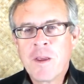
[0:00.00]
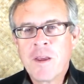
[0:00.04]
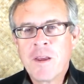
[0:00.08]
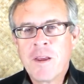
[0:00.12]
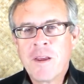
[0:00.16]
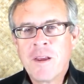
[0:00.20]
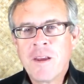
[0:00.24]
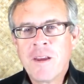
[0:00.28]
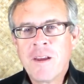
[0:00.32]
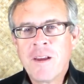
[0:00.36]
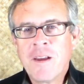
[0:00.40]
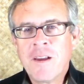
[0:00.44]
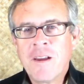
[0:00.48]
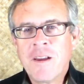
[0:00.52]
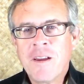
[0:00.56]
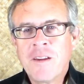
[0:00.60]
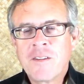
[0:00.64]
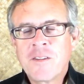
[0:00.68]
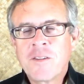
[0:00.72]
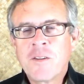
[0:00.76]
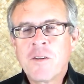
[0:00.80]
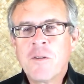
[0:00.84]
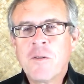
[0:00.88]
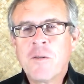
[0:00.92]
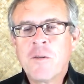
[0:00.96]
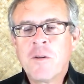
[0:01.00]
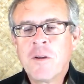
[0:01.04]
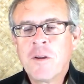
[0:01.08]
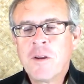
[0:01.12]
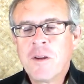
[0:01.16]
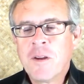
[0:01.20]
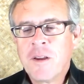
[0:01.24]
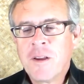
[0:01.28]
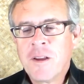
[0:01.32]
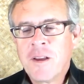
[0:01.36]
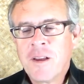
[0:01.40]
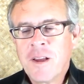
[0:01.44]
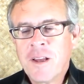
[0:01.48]
Uh, so
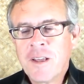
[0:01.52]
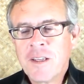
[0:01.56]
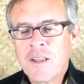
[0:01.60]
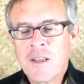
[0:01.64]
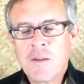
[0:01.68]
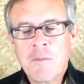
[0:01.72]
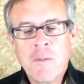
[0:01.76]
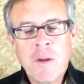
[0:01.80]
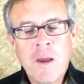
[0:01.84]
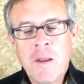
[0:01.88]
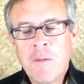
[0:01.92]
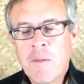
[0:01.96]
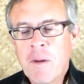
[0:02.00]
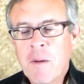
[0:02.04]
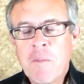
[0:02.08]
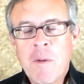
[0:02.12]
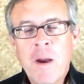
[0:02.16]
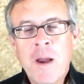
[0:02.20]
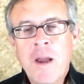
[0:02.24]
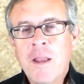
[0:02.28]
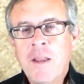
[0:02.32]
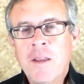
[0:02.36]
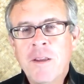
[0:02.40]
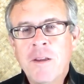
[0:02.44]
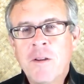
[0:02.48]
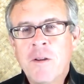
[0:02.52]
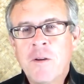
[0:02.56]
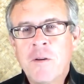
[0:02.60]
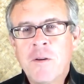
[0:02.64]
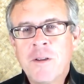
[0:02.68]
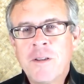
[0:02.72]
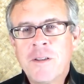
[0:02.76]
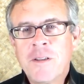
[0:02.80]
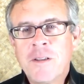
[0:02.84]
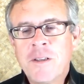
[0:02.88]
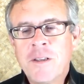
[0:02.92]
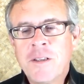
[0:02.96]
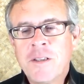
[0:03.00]
I said, man, my mind, you know,
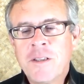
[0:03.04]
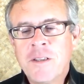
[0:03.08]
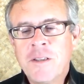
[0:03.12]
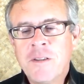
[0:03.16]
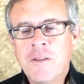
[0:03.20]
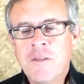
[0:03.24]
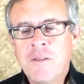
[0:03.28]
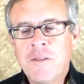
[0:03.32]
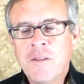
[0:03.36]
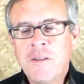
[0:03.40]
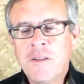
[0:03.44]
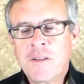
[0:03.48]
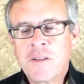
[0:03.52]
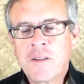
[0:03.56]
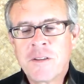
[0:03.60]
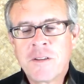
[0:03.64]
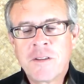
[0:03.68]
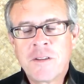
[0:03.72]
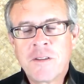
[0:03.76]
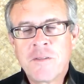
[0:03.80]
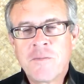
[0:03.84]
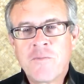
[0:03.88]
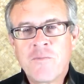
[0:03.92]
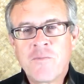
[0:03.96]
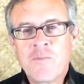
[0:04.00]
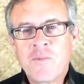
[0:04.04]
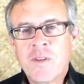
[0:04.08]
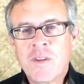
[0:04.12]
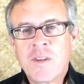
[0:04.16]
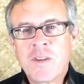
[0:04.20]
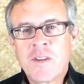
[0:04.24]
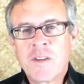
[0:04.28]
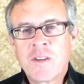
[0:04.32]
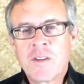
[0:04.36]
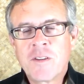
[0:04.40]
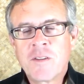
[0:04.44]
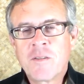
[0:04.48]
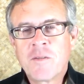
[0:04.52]
it's, it's it just,
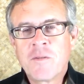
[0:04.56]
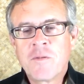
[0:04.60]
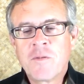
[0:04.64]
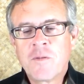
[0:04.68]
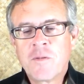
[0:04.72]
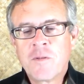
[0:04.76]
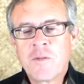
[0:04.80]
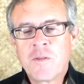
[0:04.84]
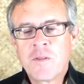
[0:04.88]
just